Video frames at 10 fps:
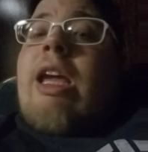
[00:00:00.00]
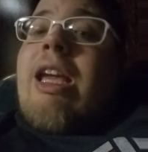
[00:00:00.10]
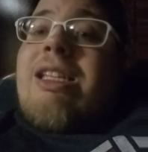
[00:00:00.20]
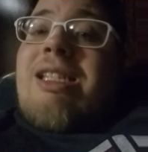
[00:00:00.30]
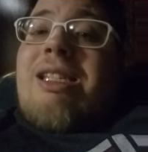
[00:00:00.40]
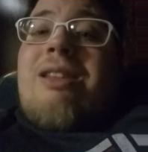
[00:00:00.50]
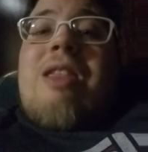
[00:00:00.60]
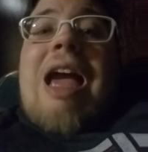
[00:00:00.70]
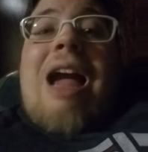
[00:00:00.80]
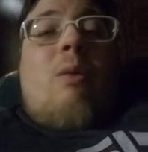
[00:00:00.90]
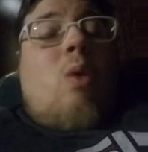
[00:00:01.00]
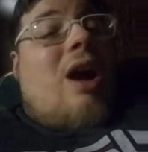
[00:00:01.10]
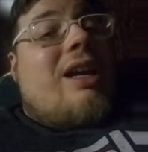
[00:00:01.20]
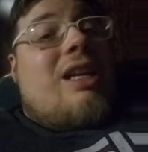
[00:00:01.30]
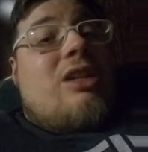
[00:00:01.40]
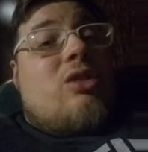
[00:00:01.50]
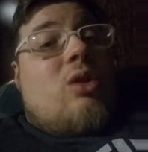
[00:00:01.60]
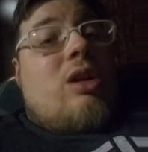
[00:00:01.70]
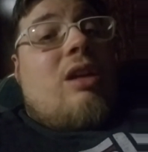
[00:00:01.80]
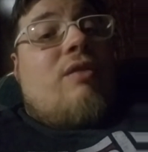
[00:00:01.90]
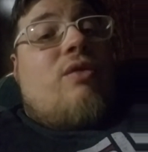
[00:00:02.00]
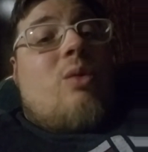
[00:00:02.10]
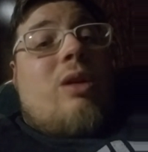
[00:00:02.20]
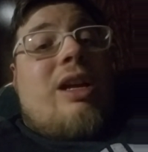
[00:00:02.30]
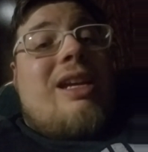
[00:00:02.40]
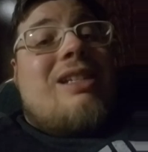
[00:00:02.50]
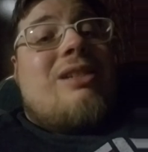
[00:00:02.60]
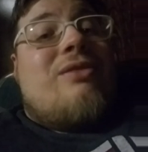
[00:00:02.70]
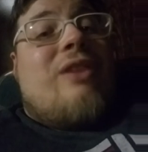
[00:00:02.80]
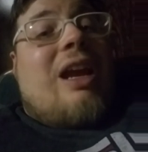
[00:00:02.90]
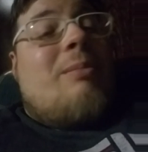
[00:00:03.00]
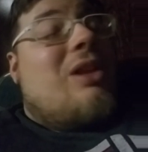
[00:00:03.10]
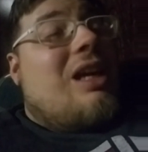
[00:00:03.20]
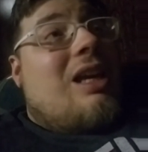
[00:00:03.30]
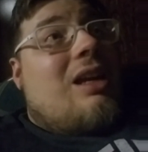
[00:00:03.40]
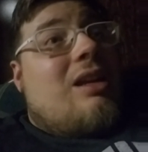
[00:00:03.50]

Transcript: Is that why he's looking for his family?